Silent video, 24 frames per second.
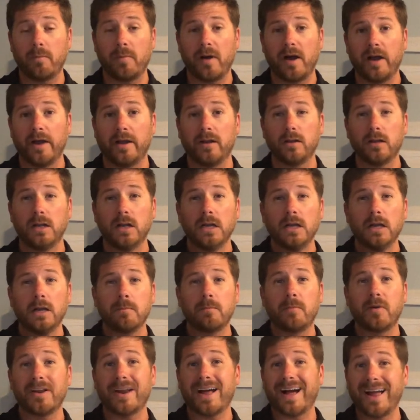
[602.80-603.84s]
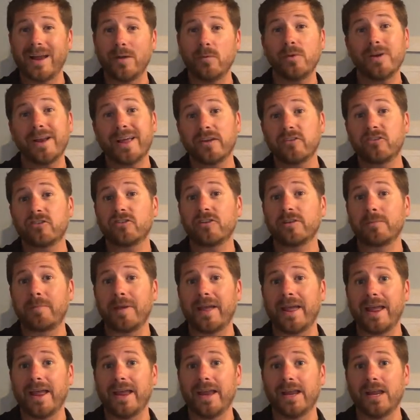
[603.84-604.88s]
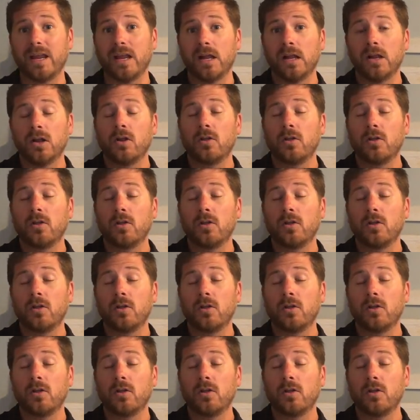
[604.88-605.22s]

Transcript: Pyle, but I would actually pay